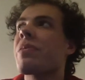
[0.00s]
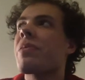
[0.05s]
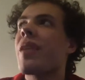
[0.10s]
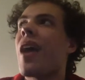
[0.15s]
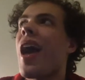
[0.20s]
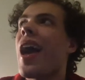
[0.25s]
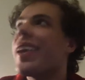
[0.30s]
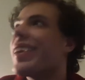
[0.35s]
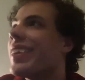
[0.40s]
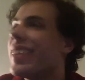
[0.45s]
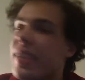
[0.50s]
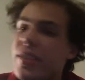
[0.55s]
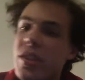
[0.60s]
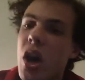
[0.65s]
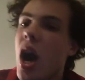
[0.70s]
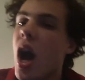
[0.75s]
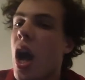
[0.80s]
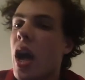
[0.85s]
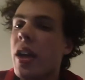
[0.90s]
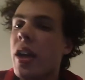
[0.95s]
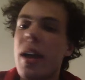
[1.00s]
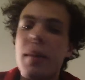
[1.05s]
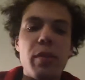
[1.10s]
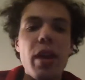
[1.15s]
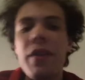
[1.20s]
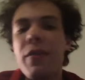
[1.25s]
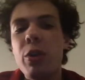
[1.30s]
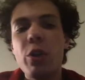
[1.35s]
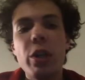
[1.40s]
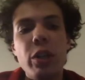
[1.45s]
I can talk. I'm
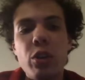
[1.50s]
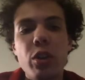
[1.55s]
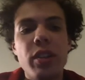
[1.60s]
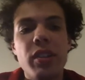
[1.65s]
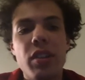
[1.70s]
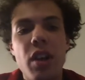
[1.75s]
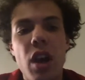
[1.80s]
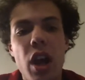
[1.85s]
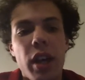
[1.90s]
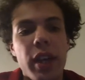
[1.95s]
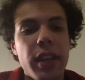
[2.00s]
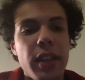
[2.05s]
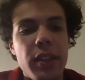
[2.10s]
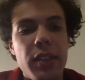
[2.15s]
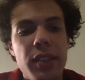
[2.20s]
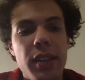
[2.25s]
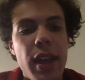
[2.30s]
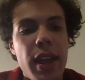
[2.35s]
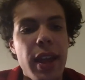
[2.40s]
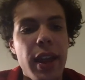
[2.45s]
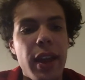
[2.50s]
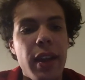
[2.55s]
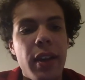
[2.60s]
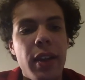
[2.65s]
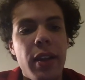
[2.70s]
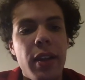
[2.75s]
not very good at talking today.